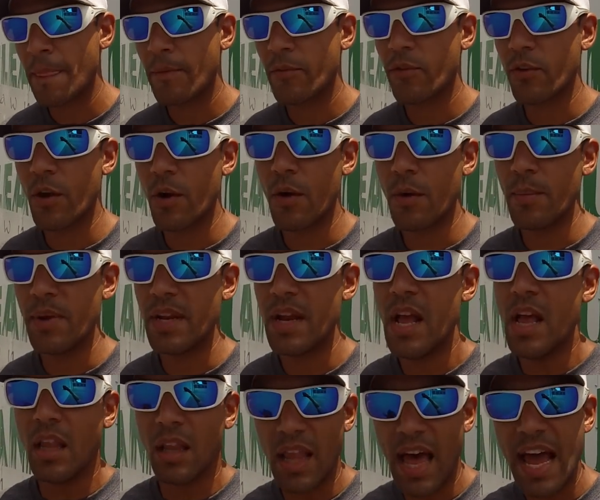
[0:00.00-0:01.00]
So, I mean,
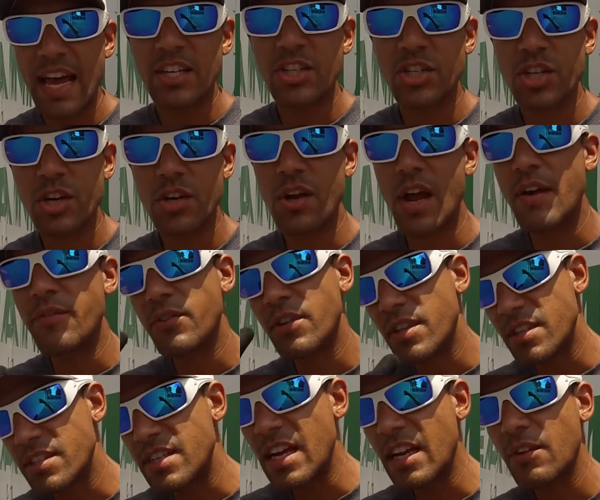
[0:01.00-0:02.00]
last year after the
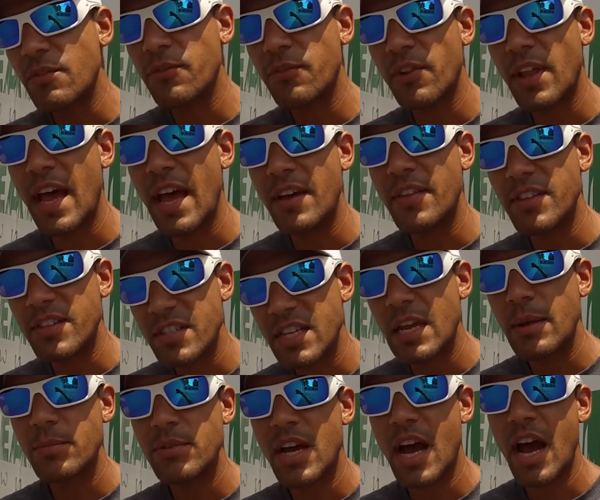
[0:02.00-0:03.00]
second flat on the
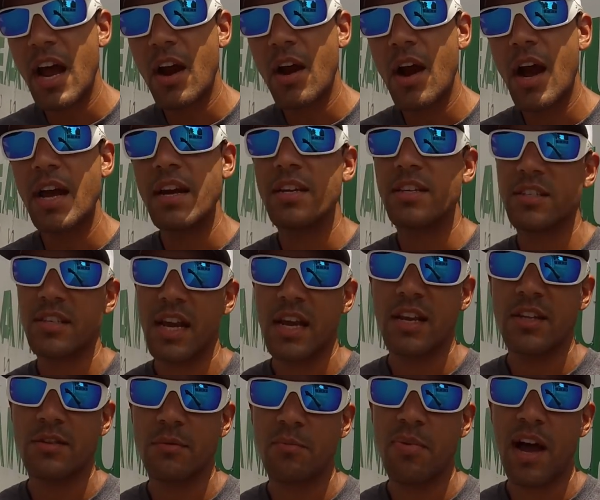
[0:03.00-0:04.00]
same tire, I
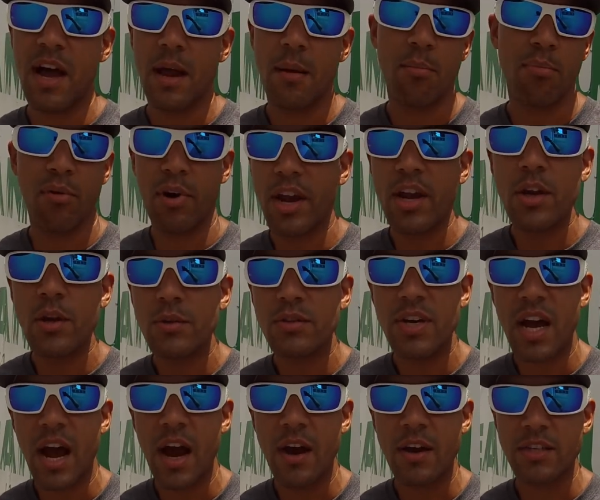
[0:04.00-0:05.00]
decided to buy a brand new
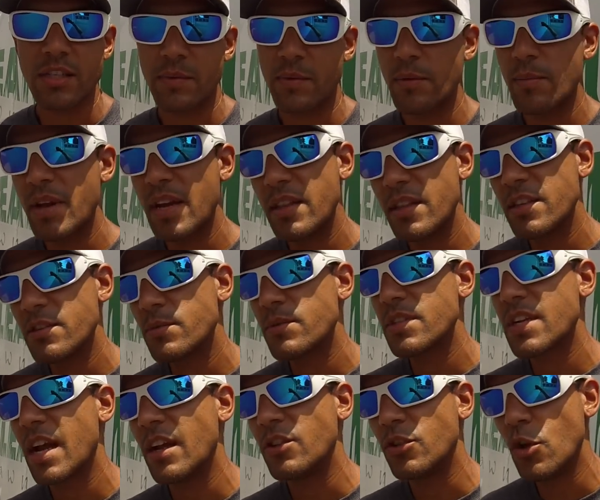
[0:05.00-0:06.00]
tire because I'm like, man, this one's
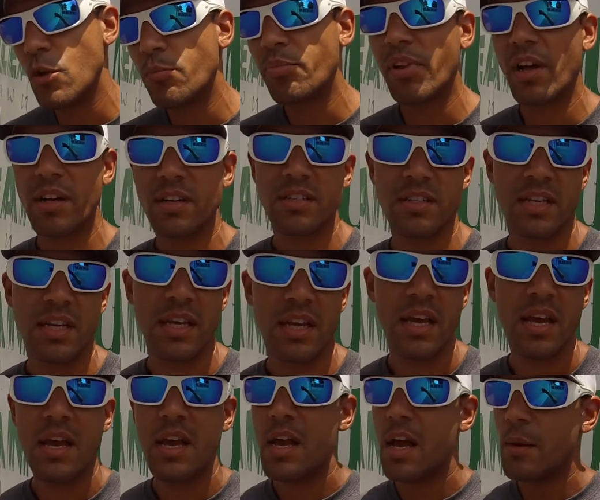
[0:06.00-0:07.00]
got two plugs in it.
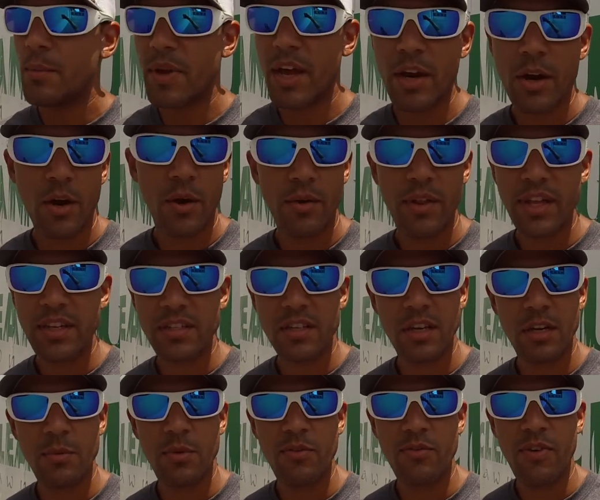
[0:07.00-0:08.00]
I mean, I know that's going
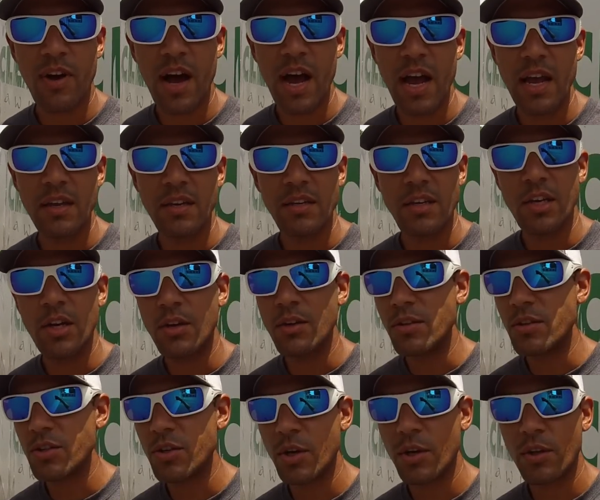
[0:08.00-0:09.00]
to be fine, you know,
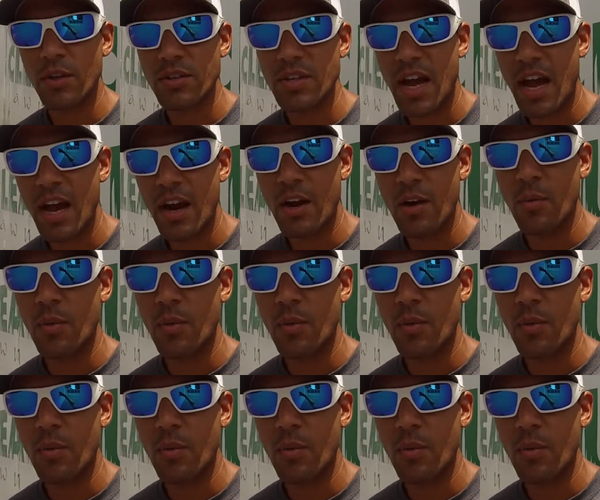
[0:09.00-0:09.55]
a trailer tire,